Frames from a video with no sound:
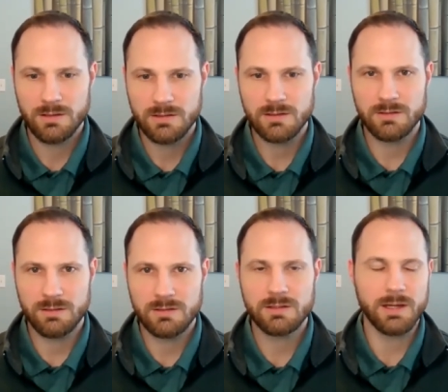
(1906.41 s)
Yes. That's,
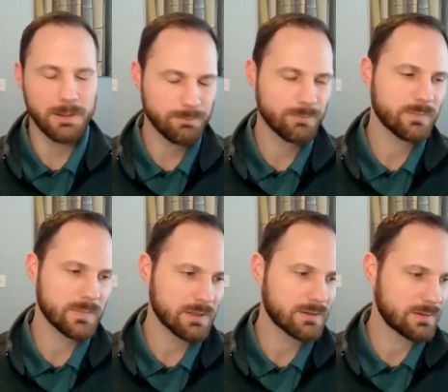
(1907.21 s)
yeah.
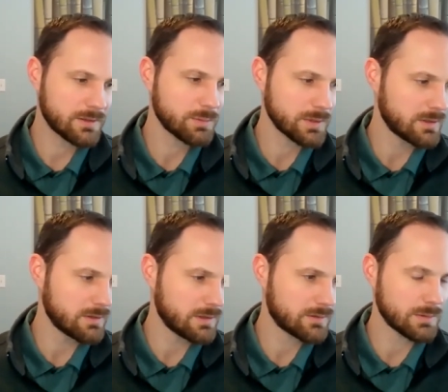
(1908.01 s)
That's that's really
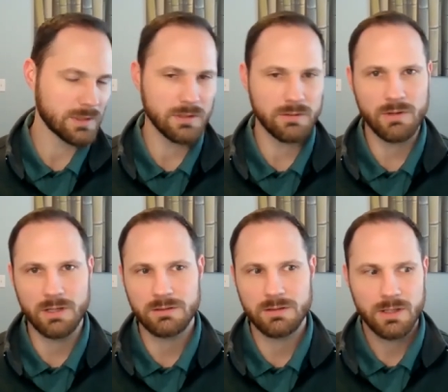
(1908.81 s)
good. That's really good
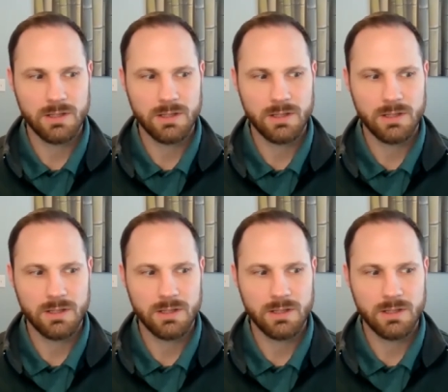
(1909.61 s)
advice.